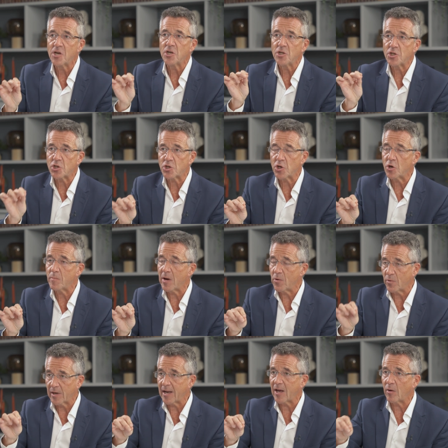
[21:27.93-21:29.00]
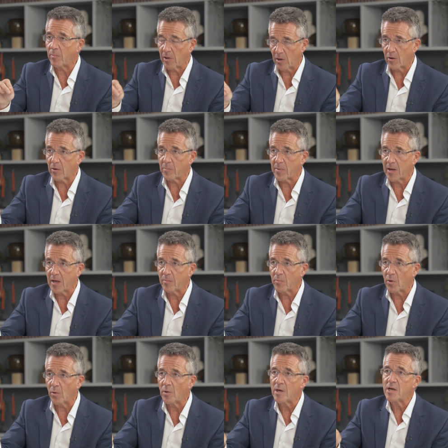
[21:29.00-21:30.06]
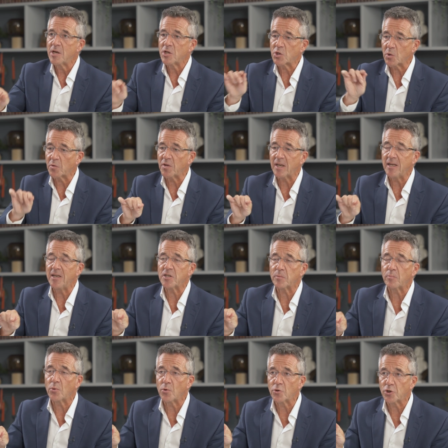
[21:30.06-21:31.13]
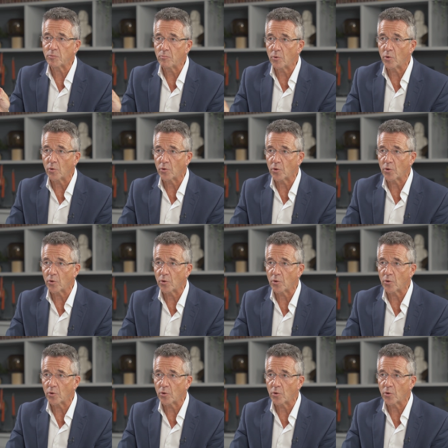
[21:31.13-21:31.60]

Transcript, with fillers: SUMO could help a lot of people. So I think you need to push more